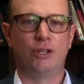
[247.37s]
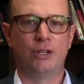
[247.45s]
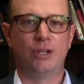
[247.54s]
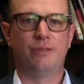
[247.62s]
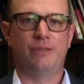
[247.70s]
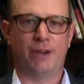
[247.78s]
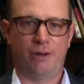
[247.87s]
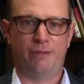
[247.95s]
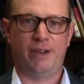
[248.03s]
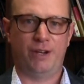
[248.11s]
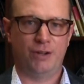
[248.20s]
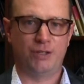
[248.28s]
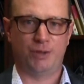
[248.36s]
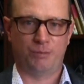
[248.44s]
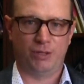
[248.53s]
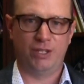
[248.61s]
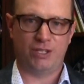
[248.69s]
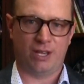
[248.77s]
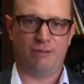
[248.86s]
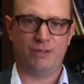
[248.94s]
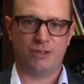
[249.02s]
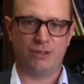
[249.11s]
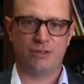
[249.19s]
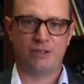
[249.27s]
good firefighters and police
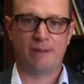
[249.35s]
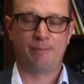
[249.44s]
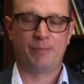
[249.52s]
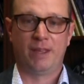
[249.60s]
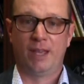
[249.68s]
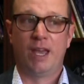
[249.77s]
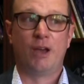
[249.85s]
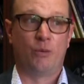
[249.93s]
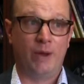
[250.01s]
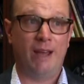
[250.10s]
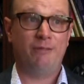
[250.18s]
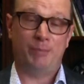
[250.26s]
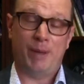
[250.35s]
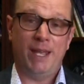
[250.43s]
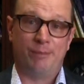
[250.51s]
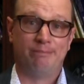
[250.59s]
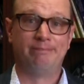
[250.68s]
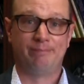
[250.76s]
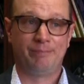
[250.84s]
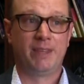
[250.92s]
officers, we have to pay them.